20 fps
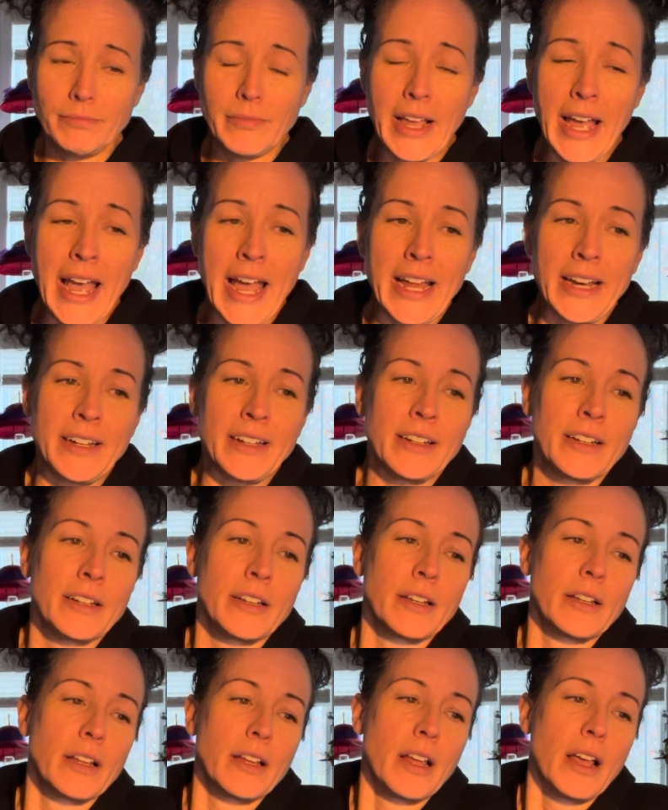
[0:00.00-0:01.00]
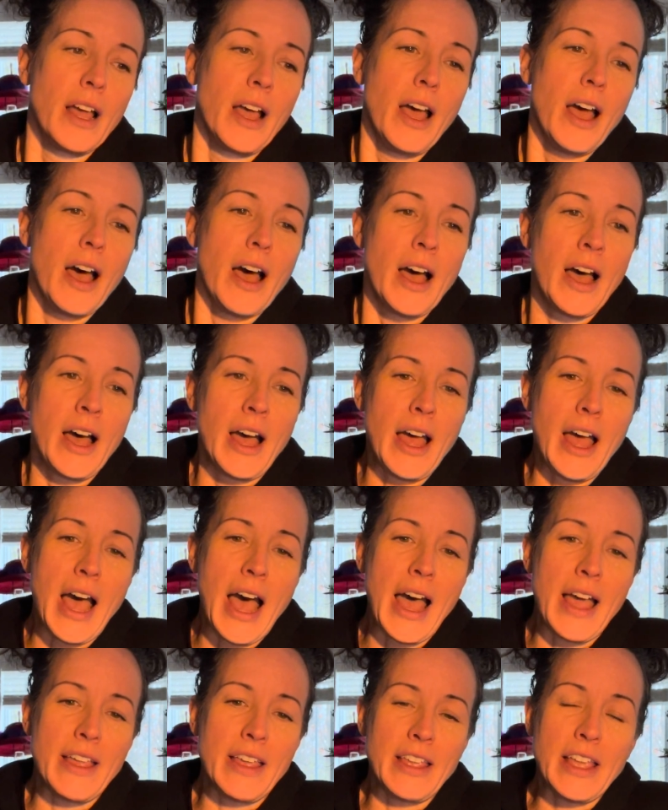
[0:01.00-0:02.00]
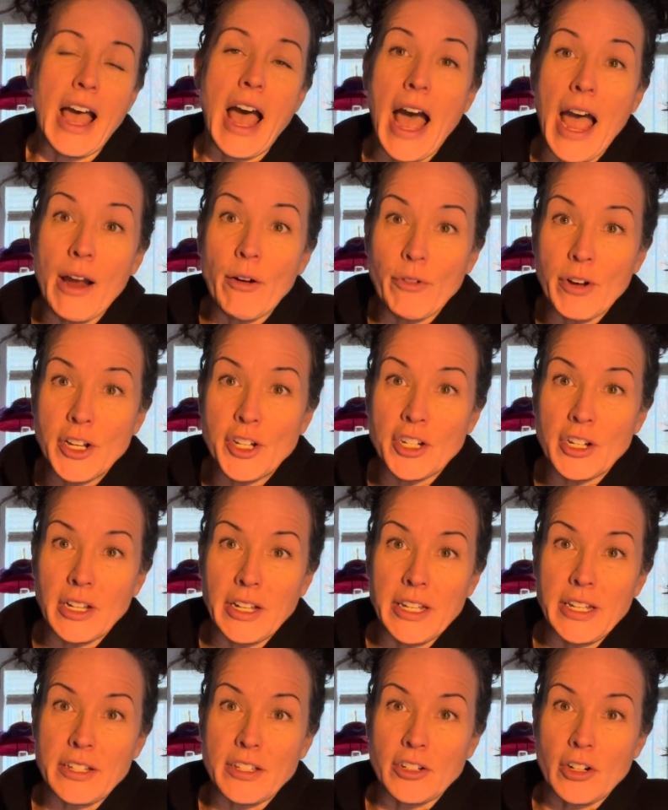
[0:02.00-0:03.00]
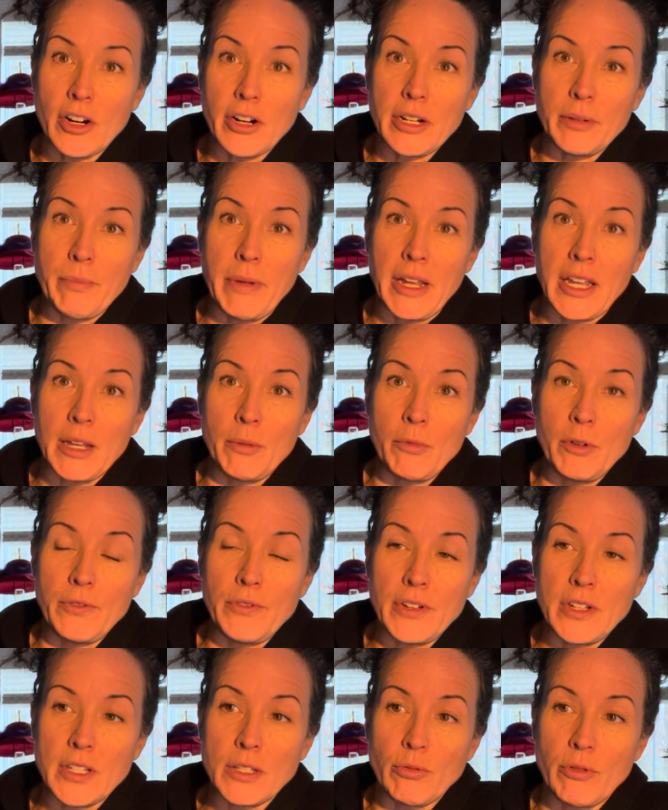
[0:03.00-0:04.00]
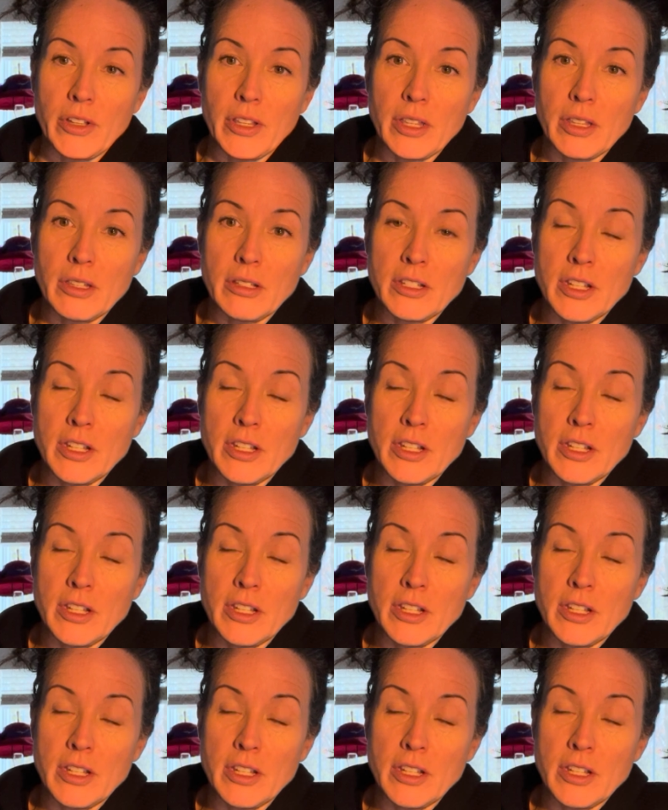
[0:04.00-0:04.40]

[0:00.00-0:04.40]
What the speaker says: And I originally started making movies with